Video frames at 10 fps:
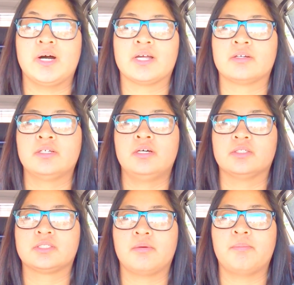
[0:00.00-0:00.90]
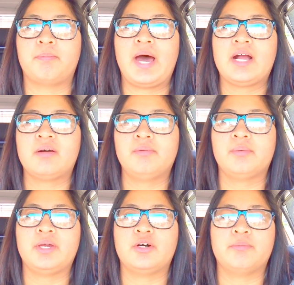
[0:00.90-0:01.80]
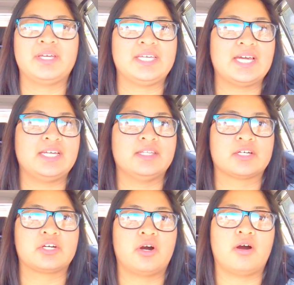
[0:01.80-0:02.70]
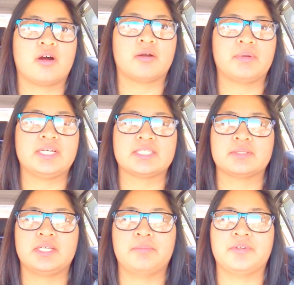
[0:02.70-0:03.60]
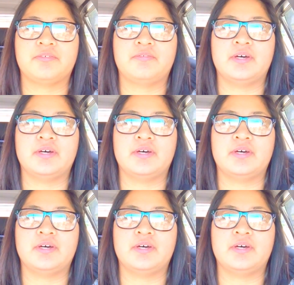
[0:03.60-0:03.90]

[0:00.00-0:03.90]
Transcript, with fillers: I don't know so I'm back on my way home again in the car because I wasn't able to